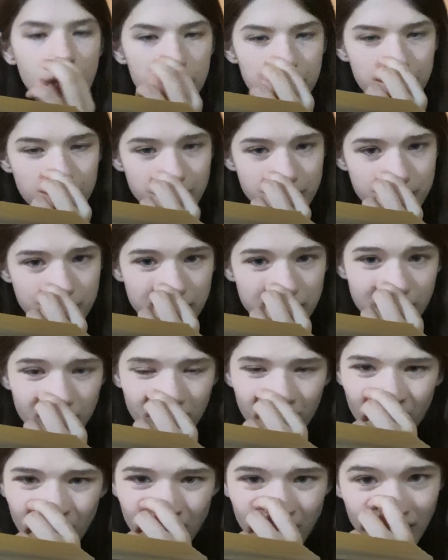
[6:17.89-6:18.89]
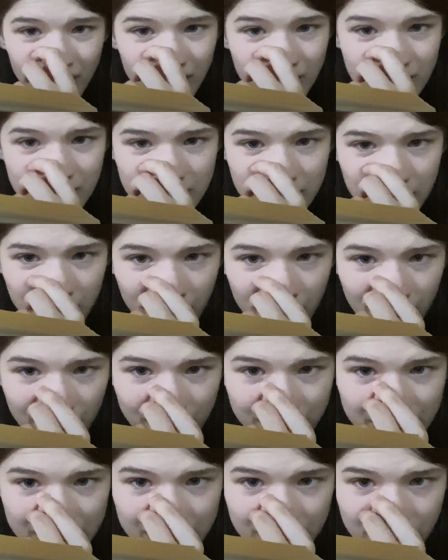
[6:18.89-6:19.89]
but spent all his time
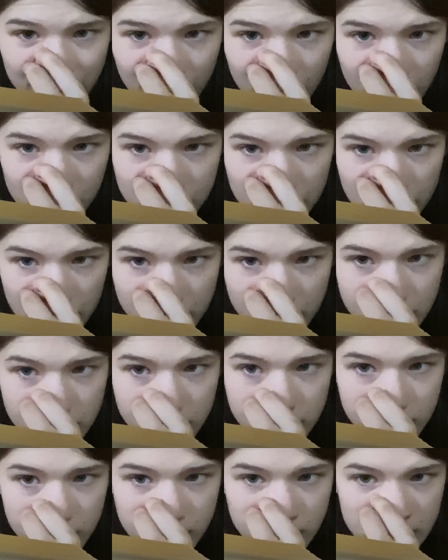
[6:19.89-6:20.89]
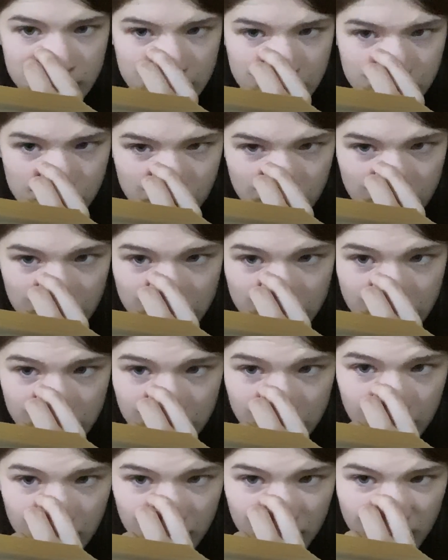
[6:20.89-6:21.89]
in the farmhouse, which was
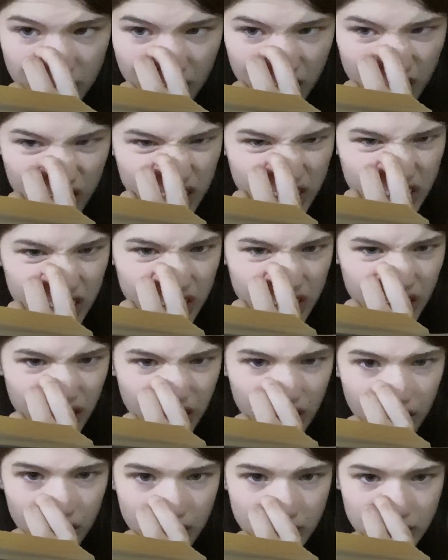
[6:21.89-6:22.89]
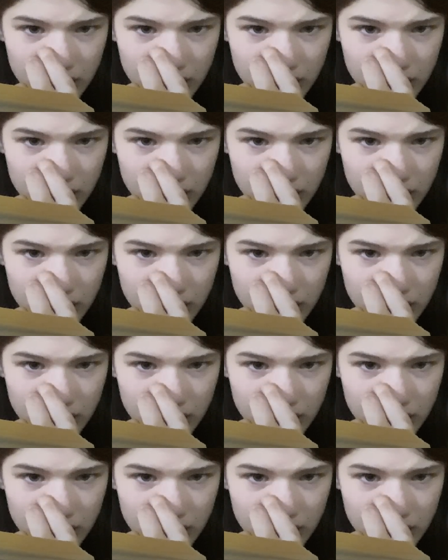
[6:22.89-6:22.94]
guarded at